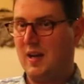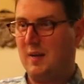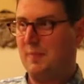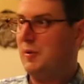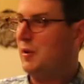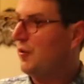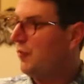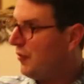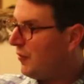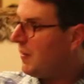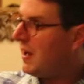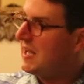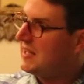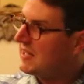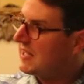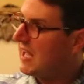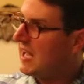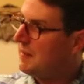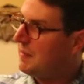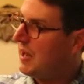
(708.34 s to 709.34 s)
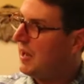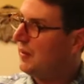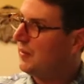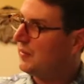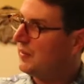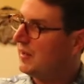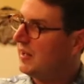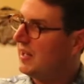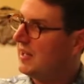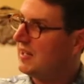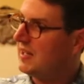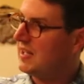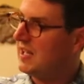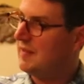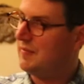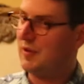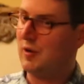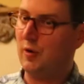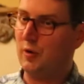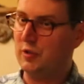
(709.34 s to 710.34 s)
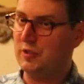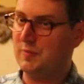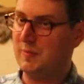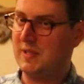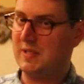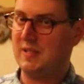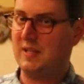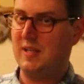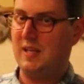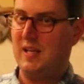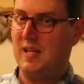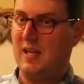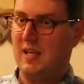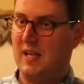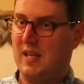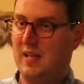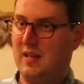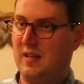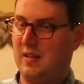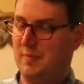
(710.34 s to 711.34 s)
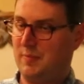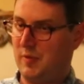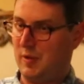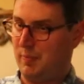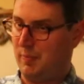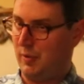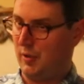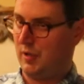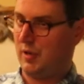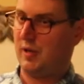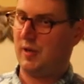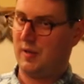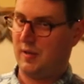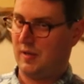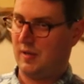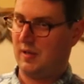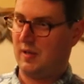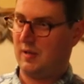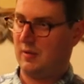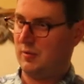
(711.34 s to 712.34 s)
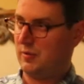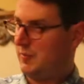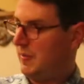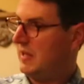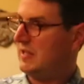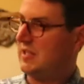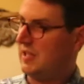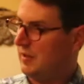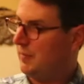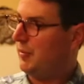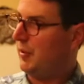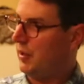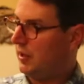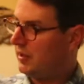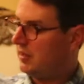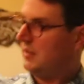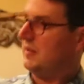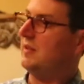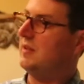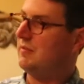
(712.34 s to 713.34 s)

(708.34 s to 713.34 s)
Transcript: Beautiful Mind that came out, and Akiva Goldsman, the book, it was based on the book.